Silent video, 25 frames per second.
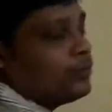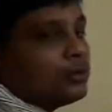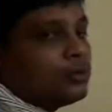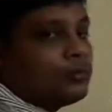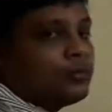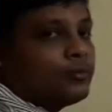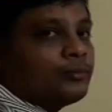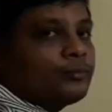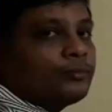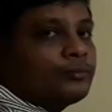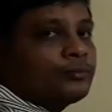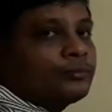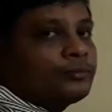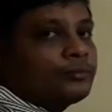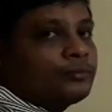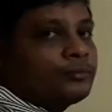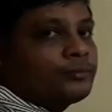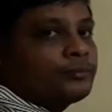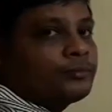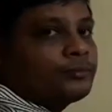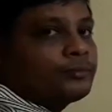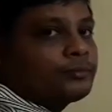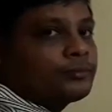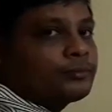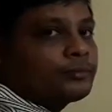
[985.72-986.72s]
of
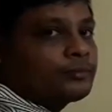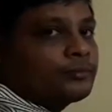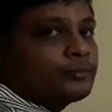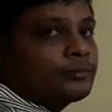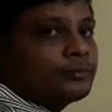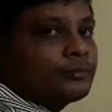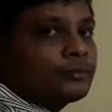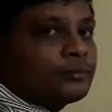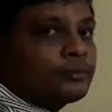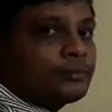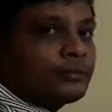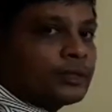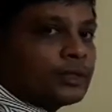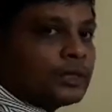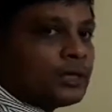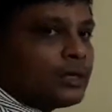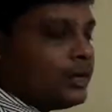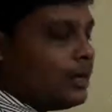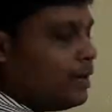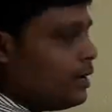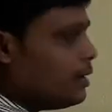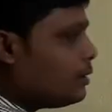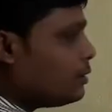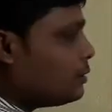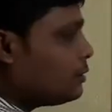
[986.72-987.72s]

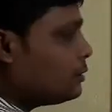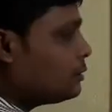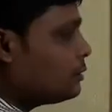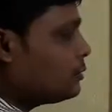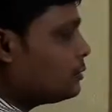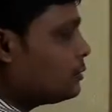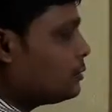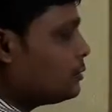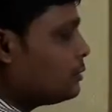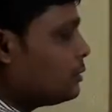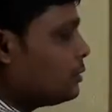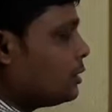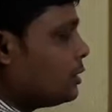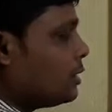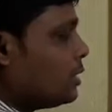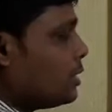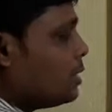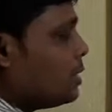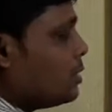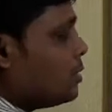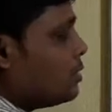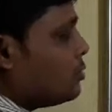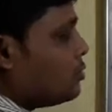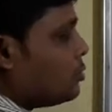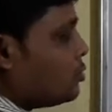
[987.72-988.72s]
loop. Clear?
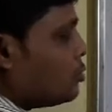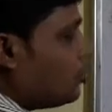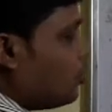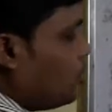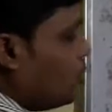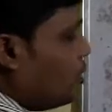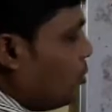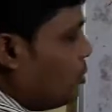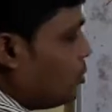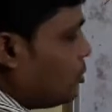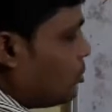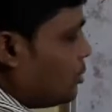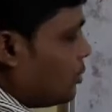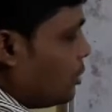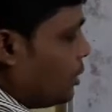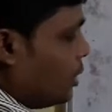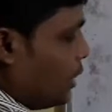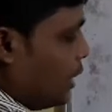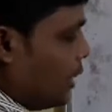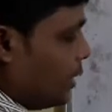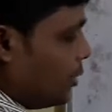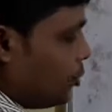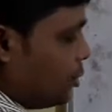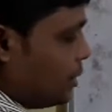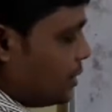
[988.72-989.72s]
So
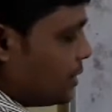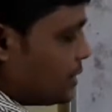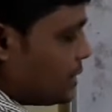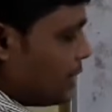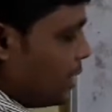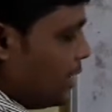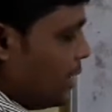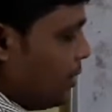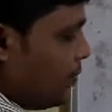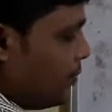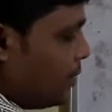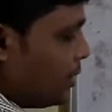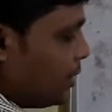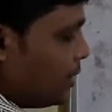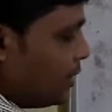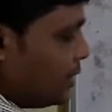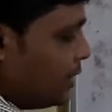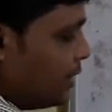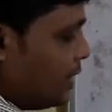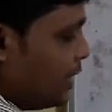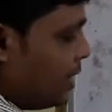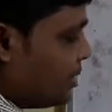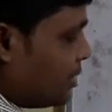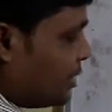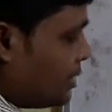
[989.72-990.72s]
it will skip
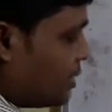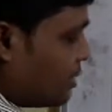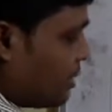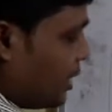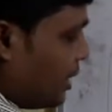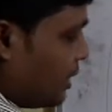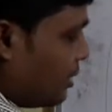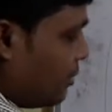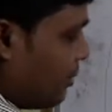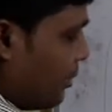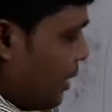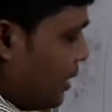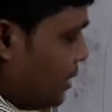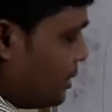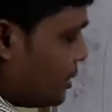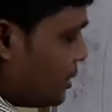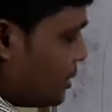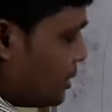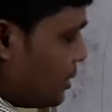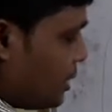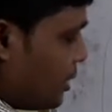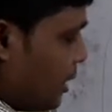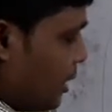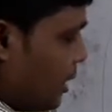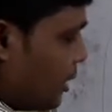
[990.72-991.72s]
these
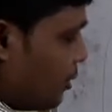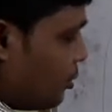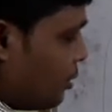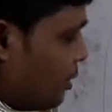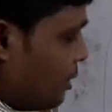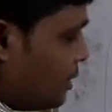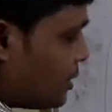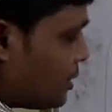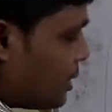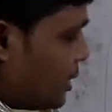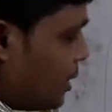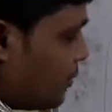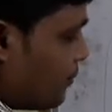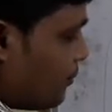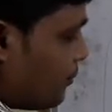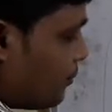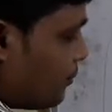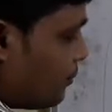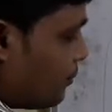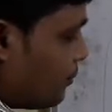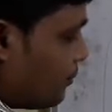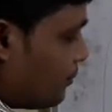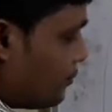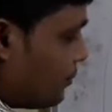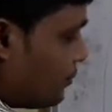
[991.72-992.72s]
statements, it will skip
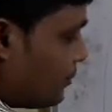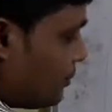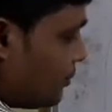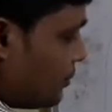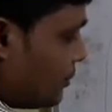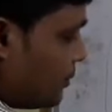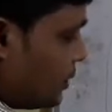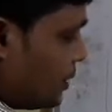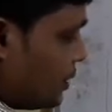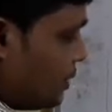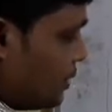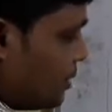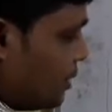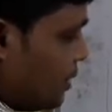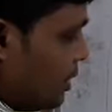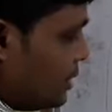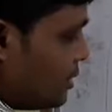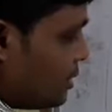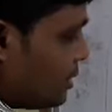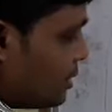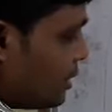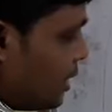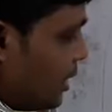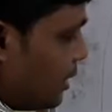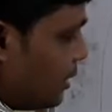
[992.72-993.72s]

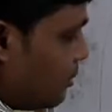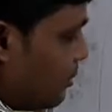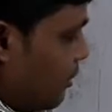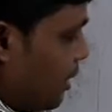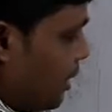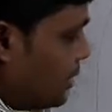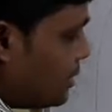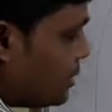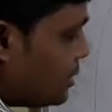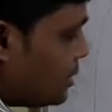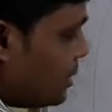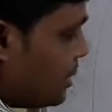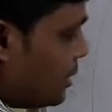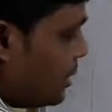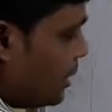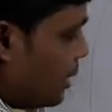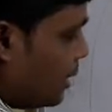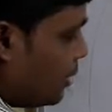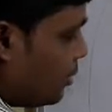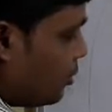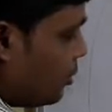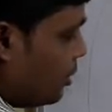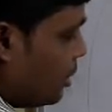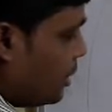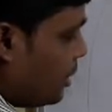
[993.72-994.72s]
these statements,
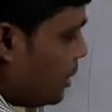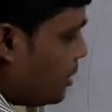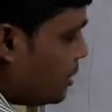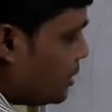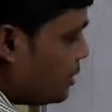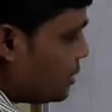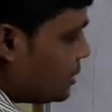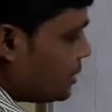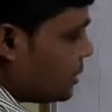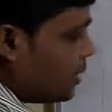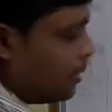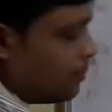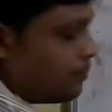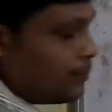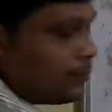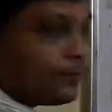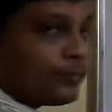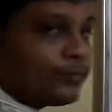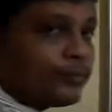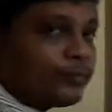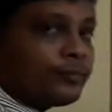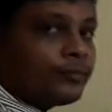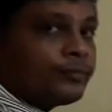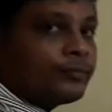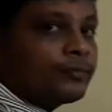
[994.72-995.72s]
it will skip.
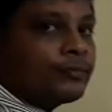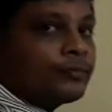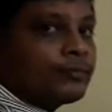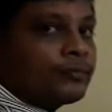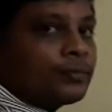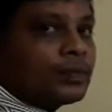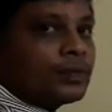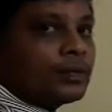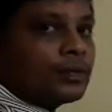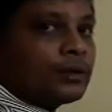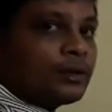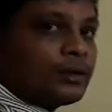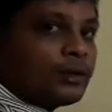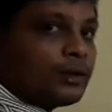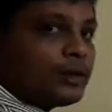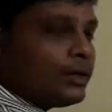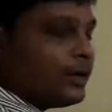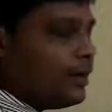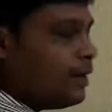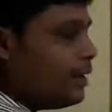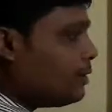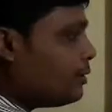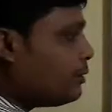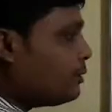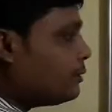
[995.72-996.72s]

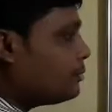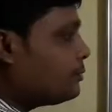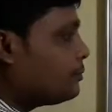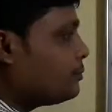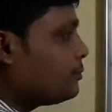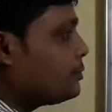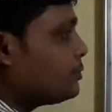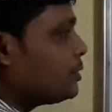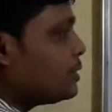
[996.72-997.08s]
Clear?